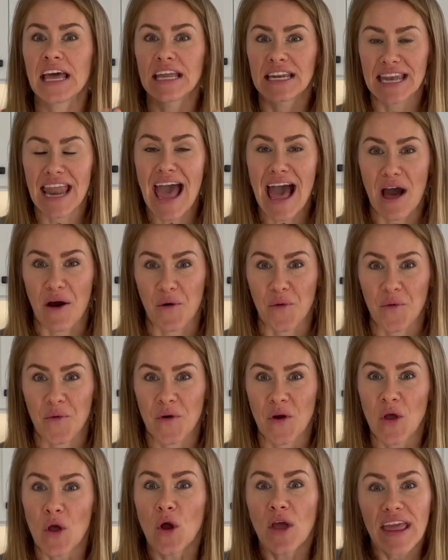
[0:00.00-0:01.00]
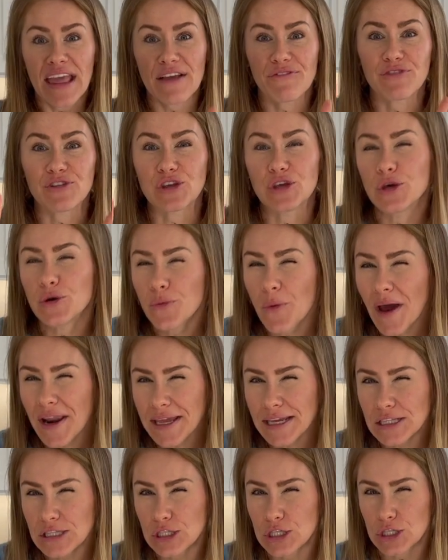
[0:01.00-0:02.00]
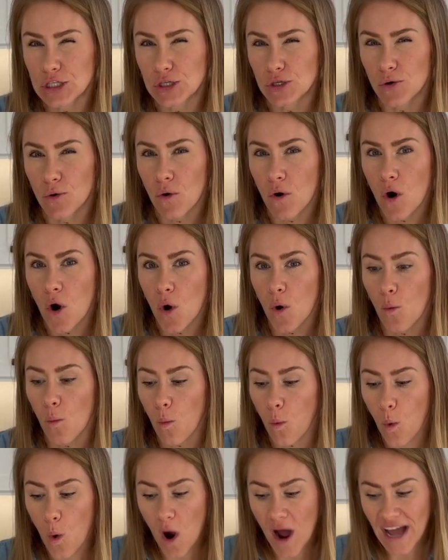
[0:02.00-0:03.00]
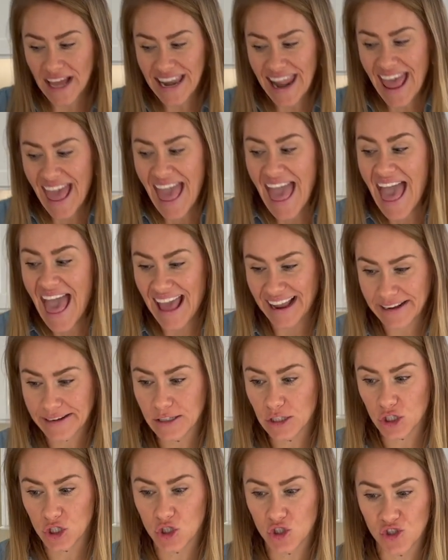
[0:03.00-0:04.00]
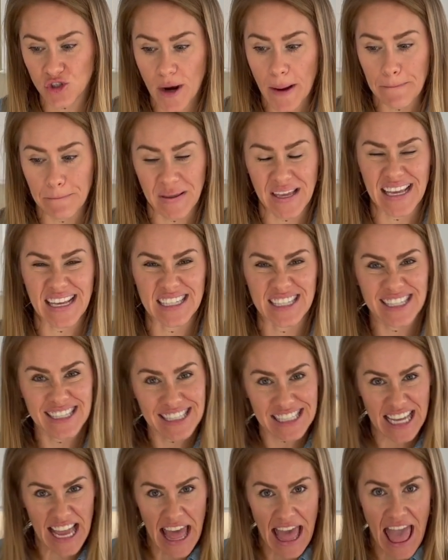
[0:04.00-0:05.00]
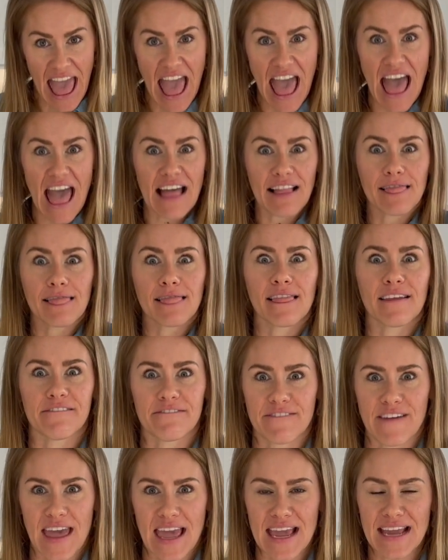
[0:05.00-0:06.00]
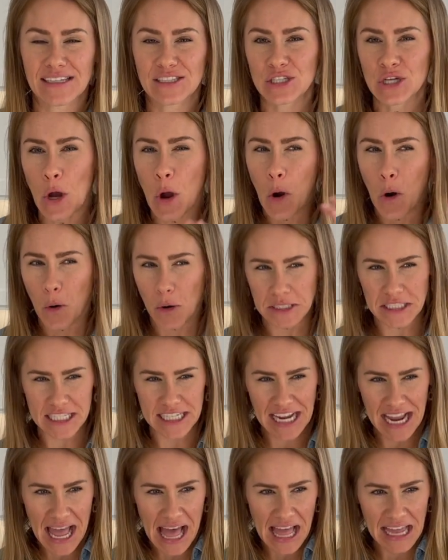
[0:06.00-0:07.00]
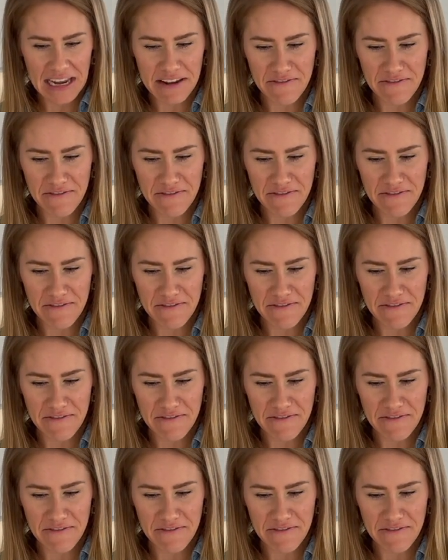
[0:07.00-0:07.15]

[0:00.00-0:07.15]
Now, if you wanna do one extra piece to elevate or to kind